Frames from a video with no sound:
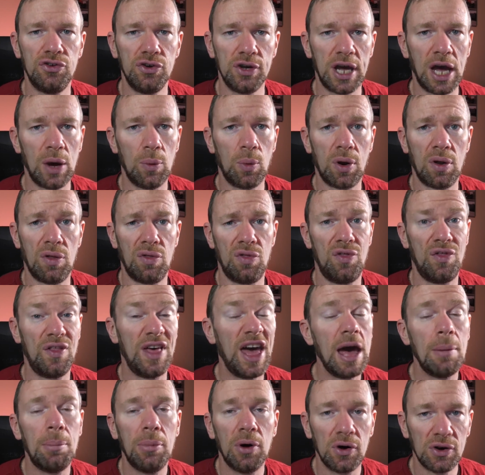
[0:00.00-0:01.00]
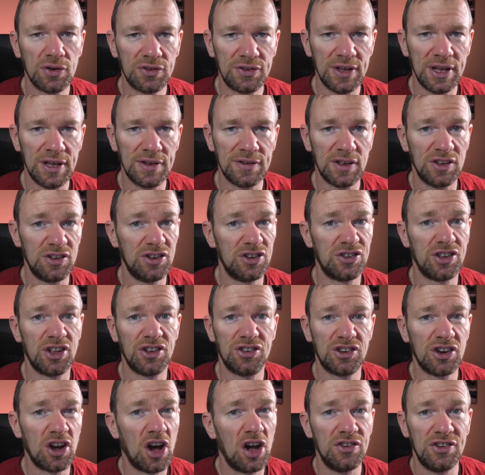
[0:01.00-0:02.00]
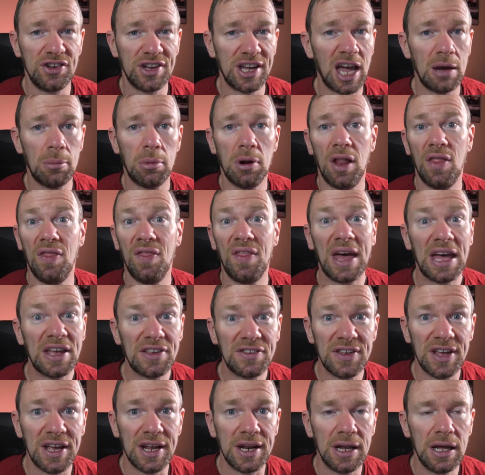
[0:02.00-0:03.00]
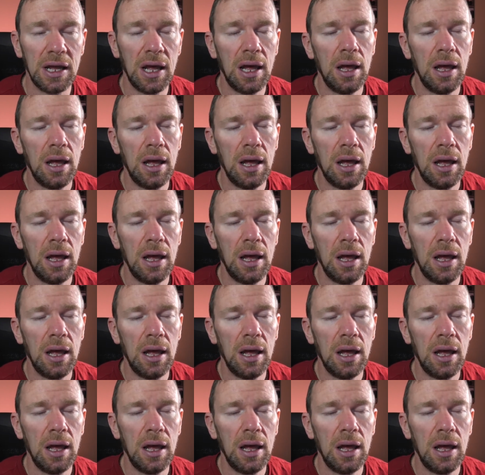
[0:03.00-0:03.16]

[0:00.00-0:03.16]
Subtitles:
You get one of their boxes and just a charging cable, and that's it.